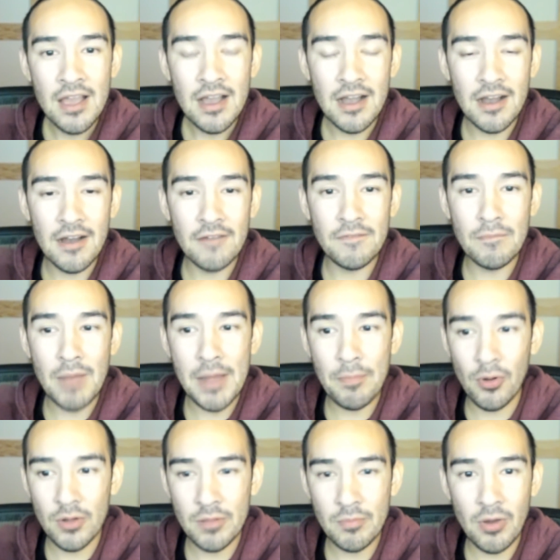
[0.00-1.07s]
of my
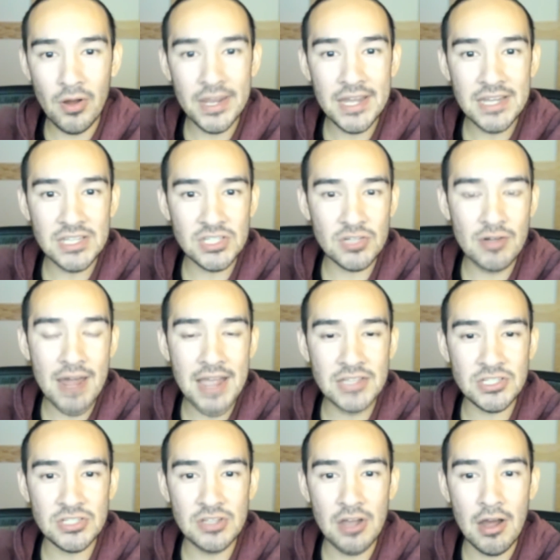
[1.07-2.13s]
bowling ball getting
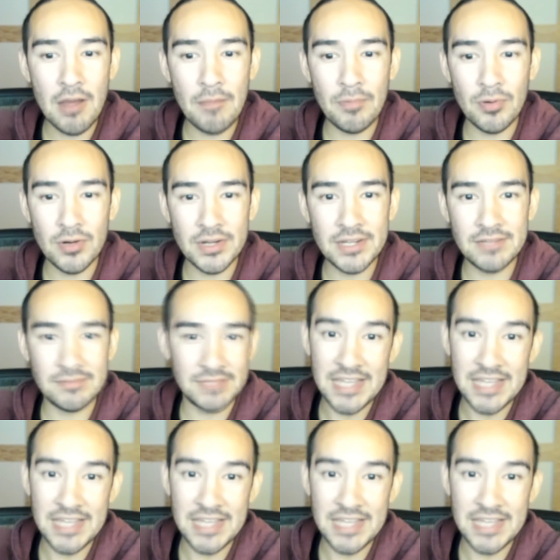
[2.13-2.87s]
scratched up or